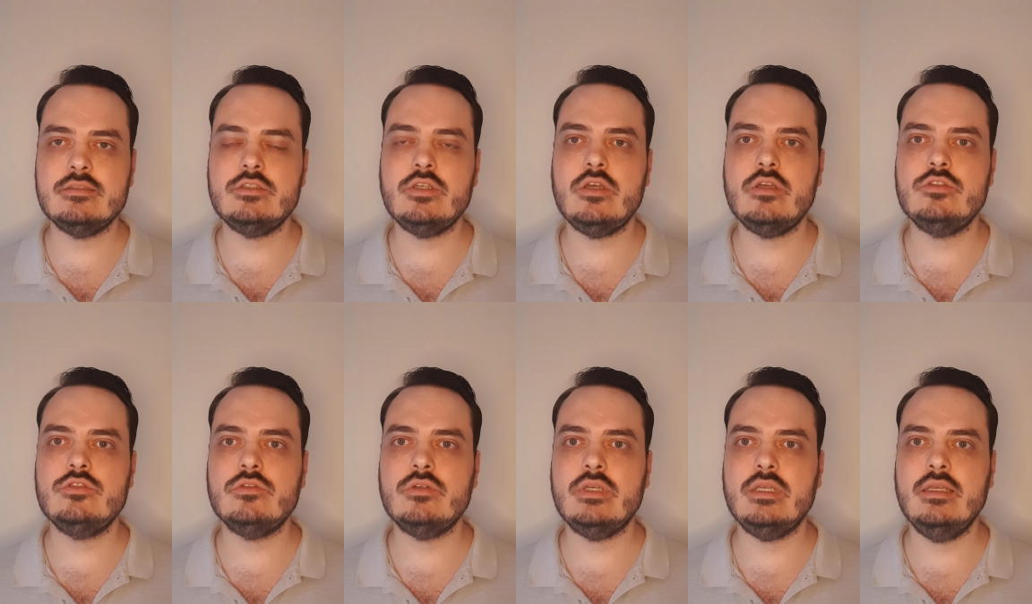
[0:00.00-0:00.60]

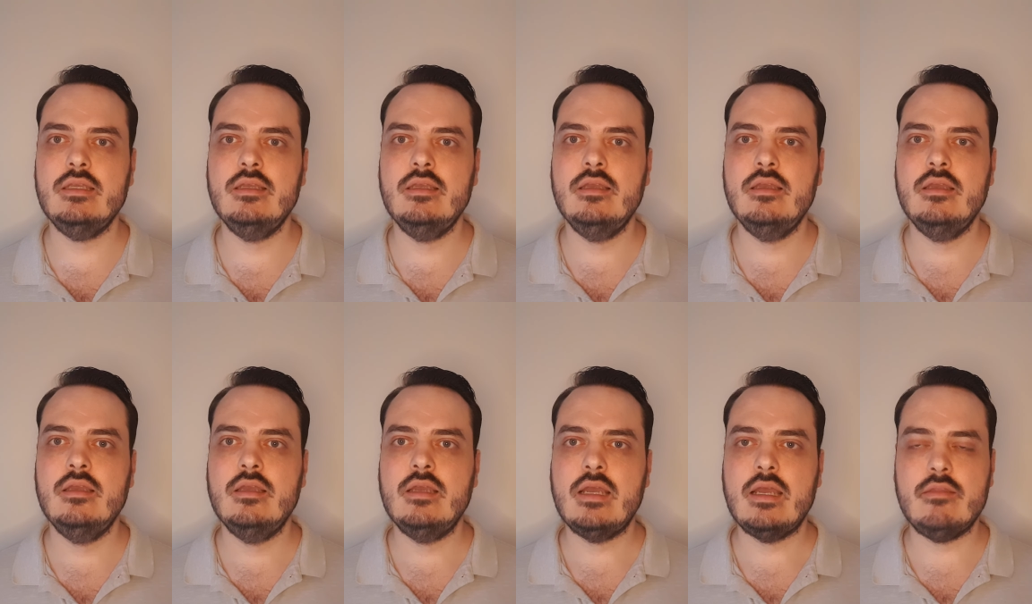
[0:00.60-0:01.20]
surgery,
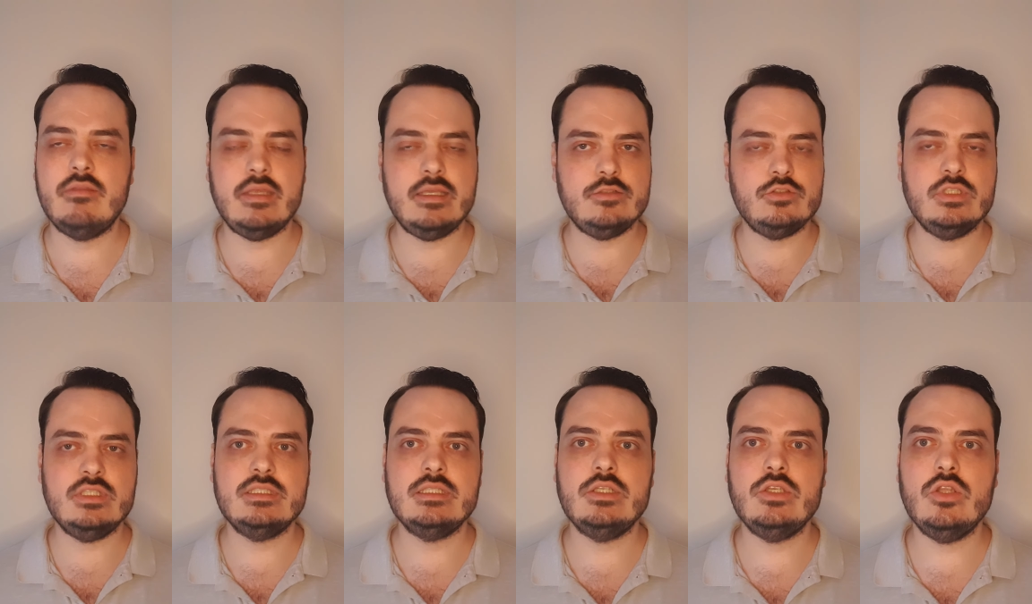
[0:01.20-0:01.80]
and then
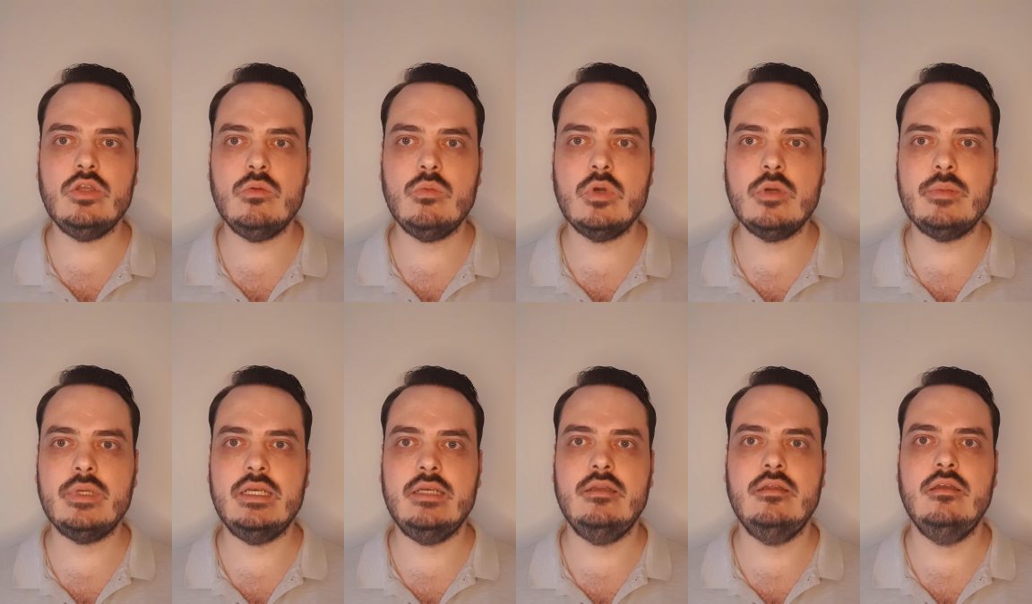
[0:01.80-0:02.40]
she's a new
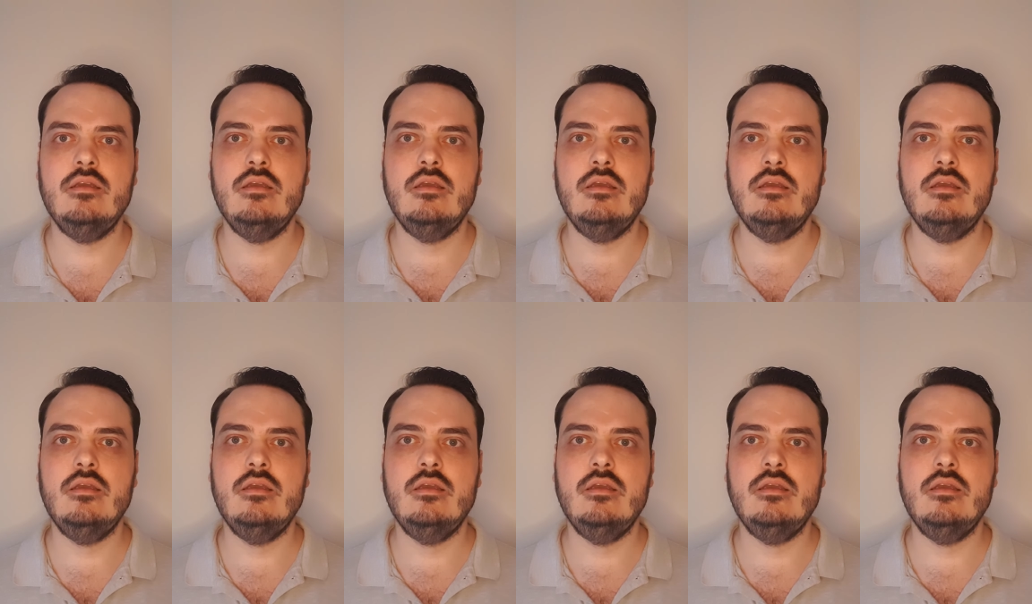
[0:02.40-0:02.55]
woman.